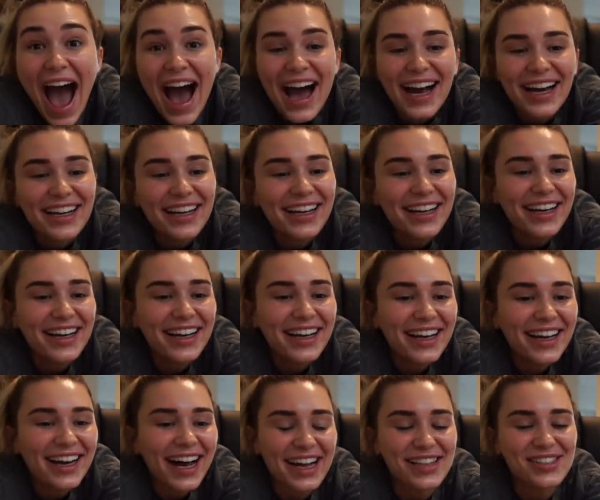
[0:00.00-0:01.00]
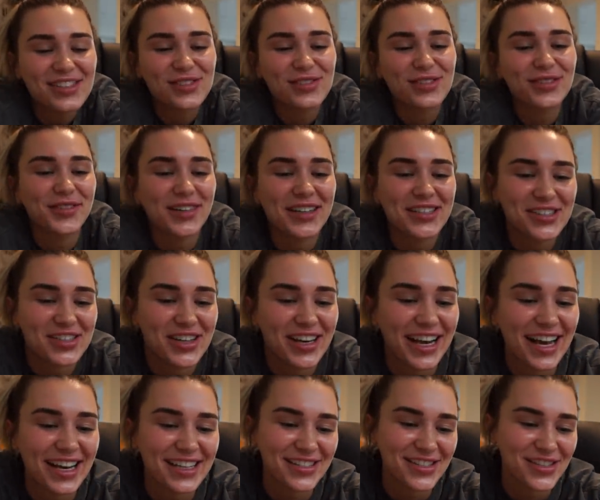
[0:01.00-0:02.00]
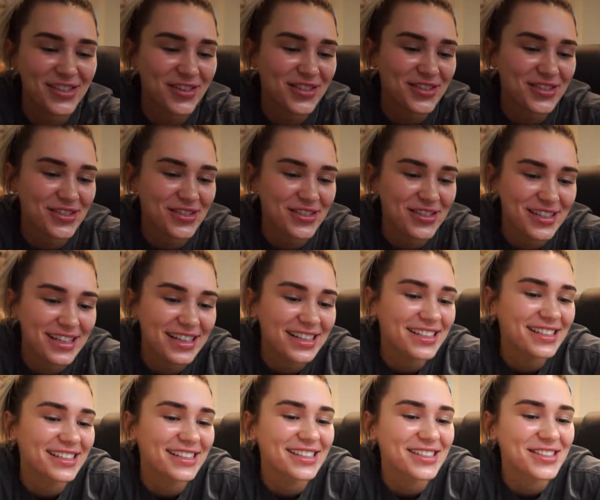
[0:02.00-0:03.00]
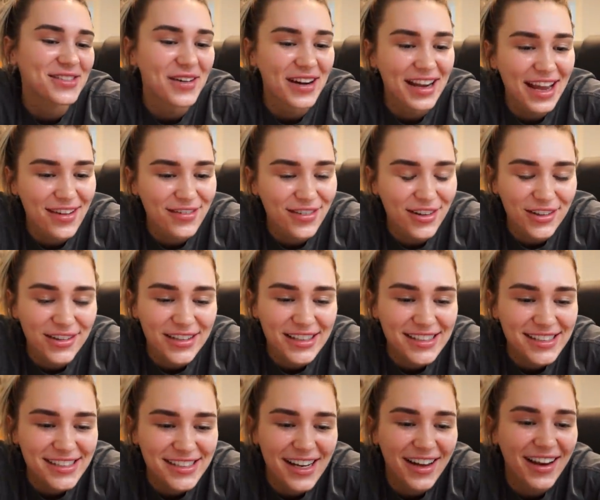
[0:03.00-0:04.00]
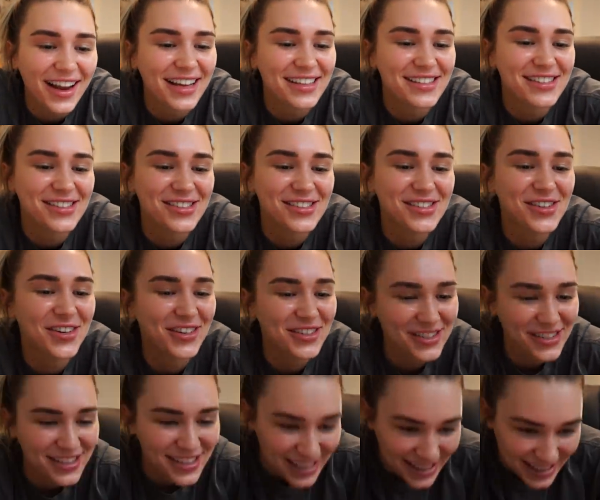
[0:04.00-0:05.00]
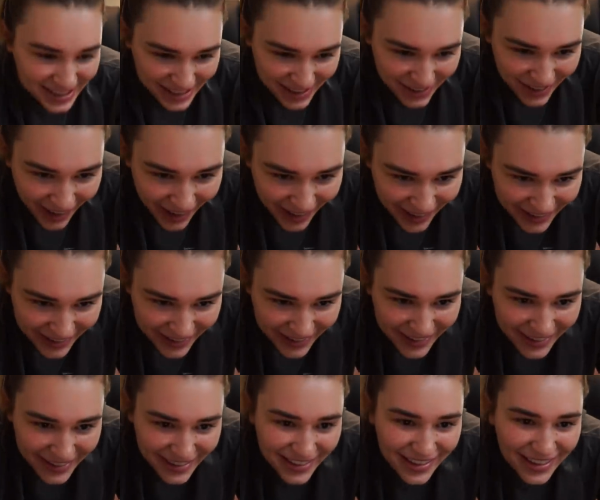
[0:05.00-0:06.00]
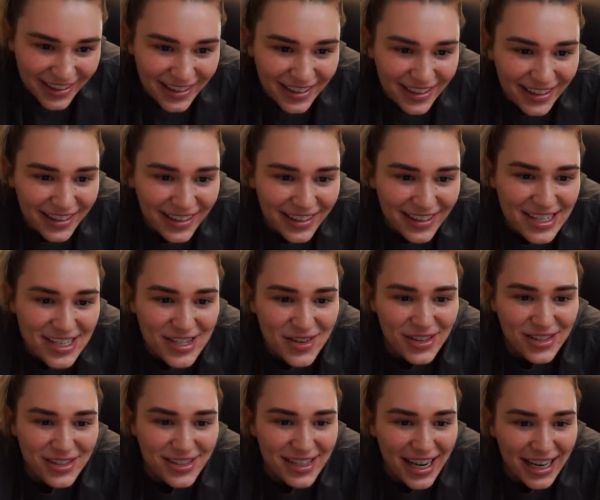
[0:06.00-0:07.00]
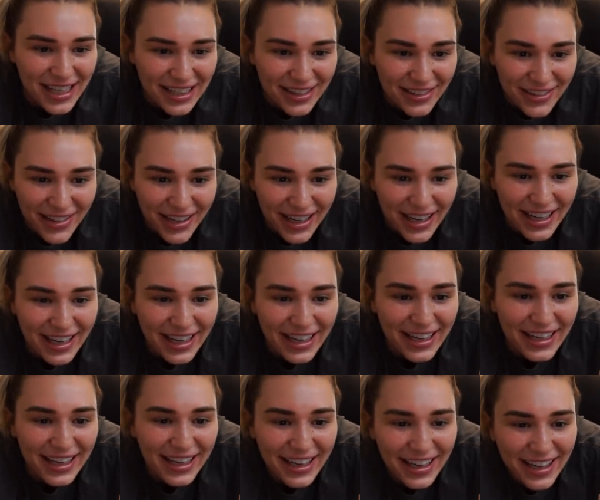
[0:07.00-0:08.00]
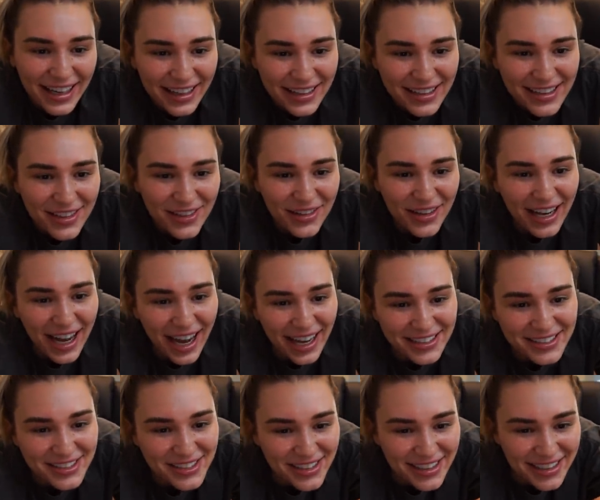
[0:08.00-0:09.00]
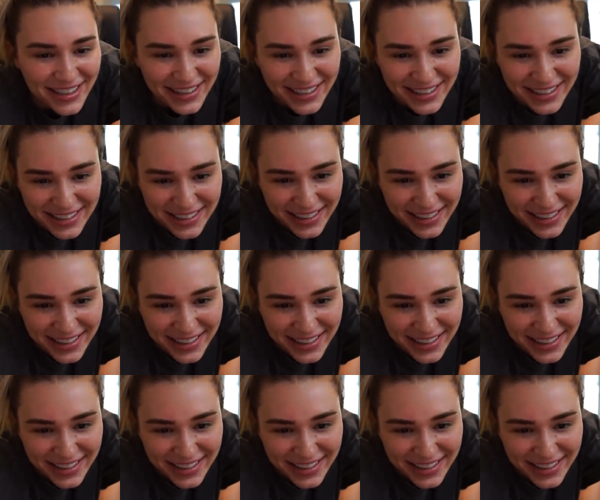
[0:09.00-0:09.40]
I just refreshed it and it has 228 followers. Now it has 261, 283, 300.